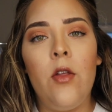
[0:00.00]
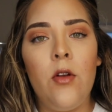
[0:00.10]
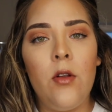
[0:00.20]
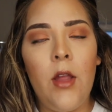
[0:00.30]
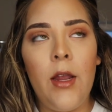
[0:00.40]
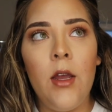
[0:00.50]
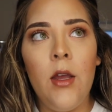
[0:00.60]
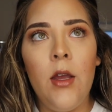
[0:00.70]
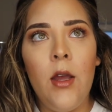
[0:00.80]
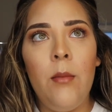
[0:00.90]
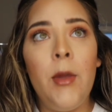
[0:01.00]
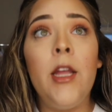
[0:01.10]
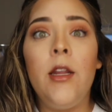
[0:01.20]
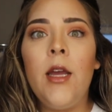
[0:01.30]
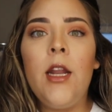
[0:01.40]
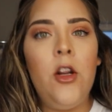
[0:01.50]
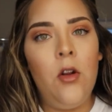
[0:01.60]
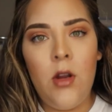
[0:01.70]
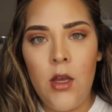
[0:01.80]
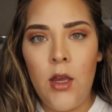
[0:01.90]
other like being getting
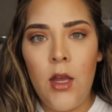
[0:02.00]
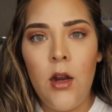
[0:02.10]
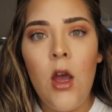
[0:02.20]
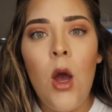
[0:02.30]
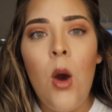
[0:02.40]
dirty again